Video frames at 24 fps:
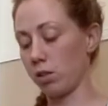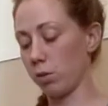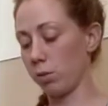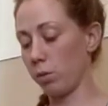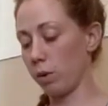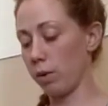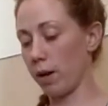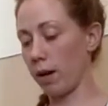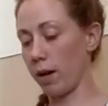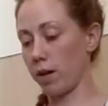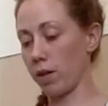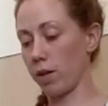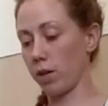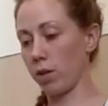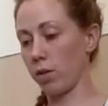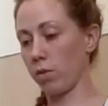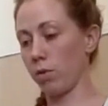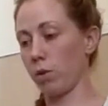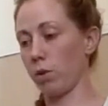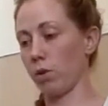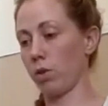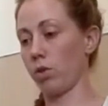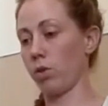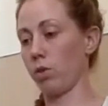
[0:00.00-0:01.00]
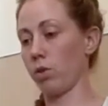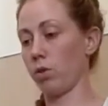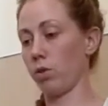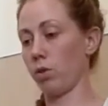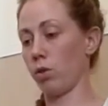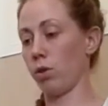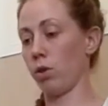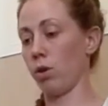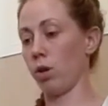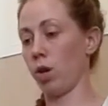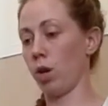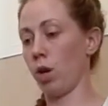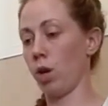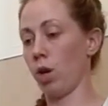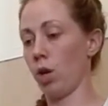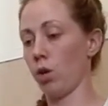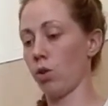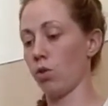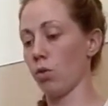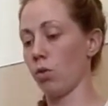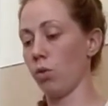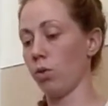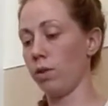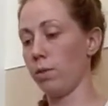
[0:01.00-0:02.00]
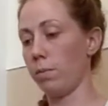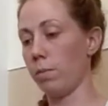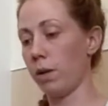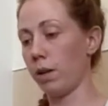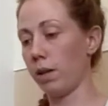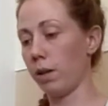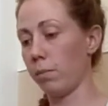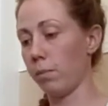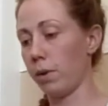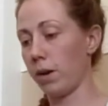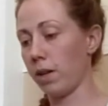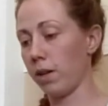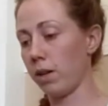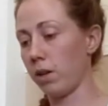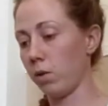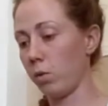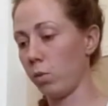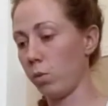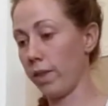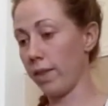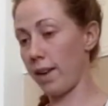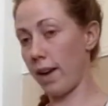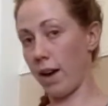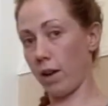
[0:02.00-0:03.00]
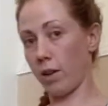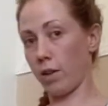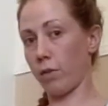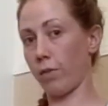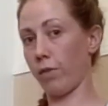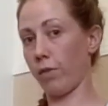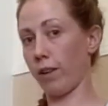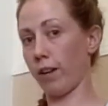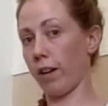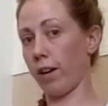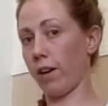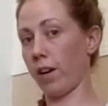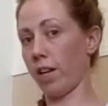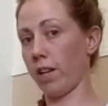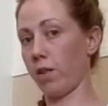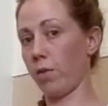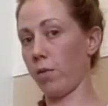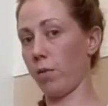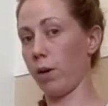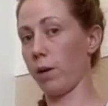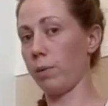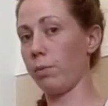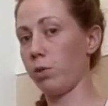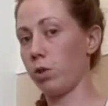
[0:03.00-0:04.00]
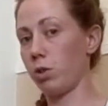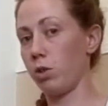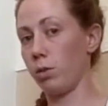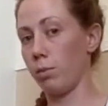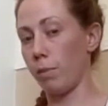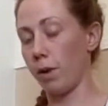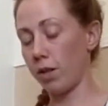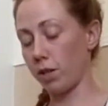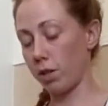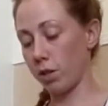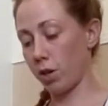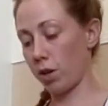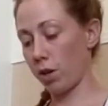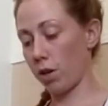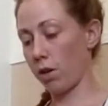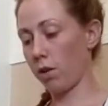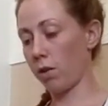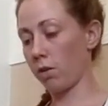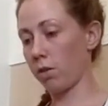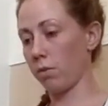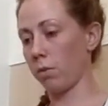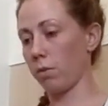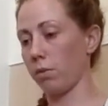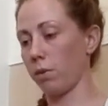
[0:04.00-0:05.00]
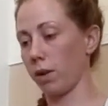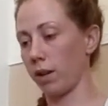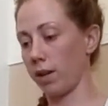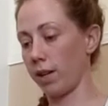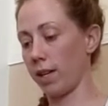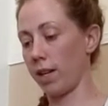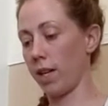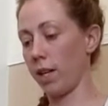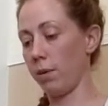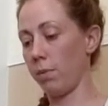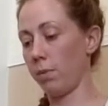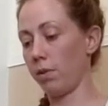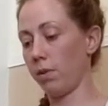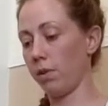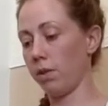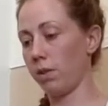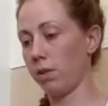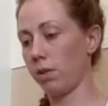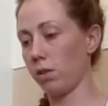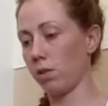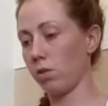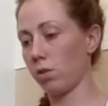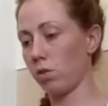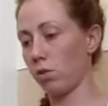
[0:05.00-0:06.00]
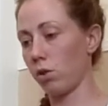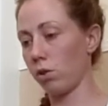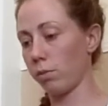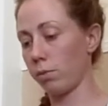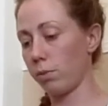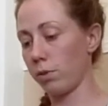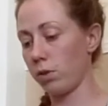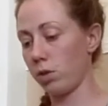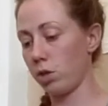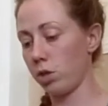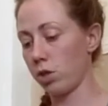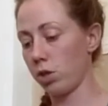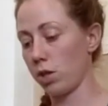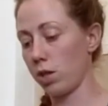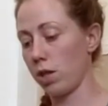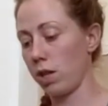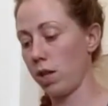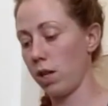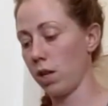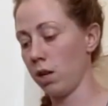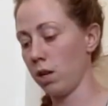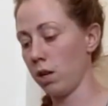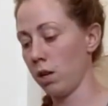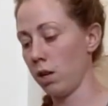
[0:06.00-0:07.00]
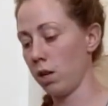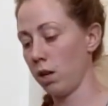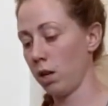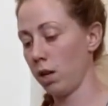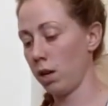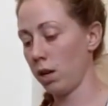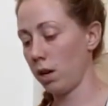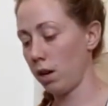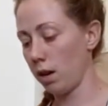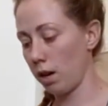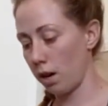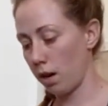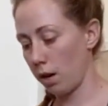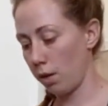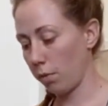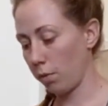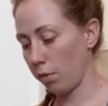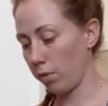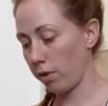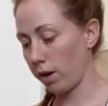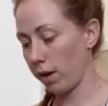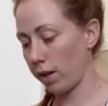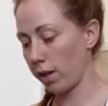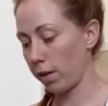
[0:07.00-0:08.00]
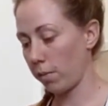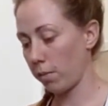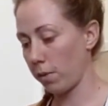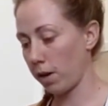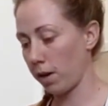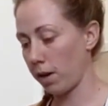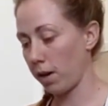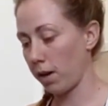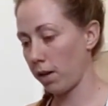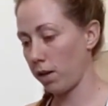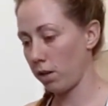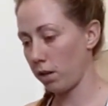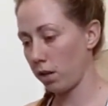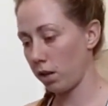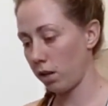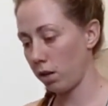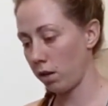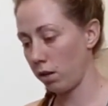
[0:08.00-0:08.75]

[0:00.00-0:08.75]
So we actually want to draw the belly button without flaring the ribs too much. So we want to keep this strong position here. I would recommend